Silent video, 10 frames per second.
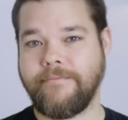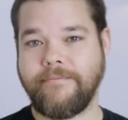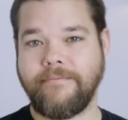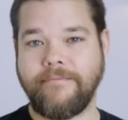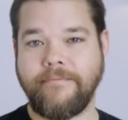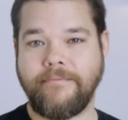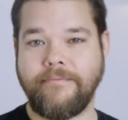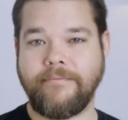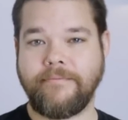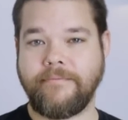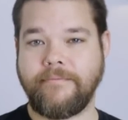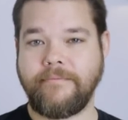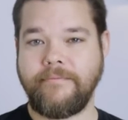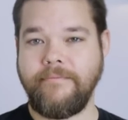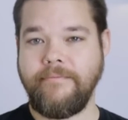
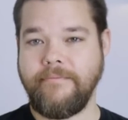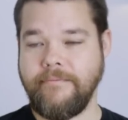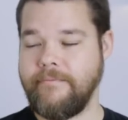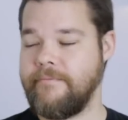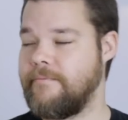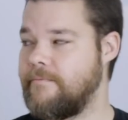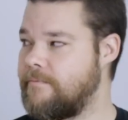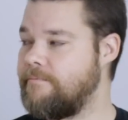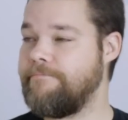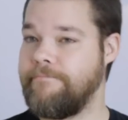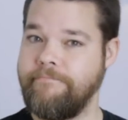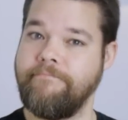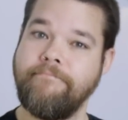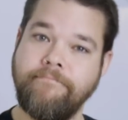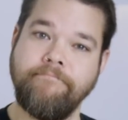
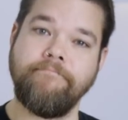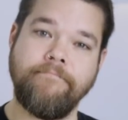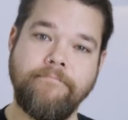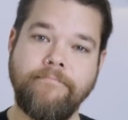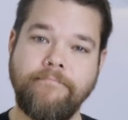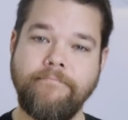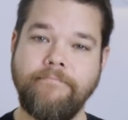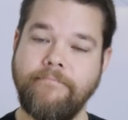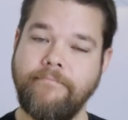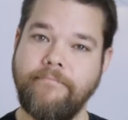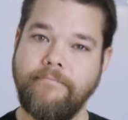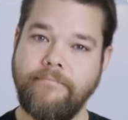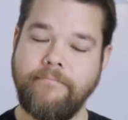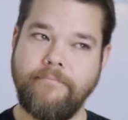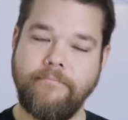
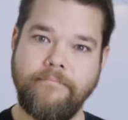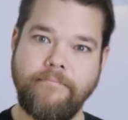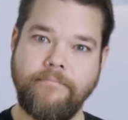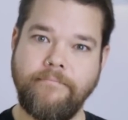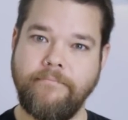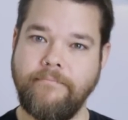No words are spoken by the person on screen.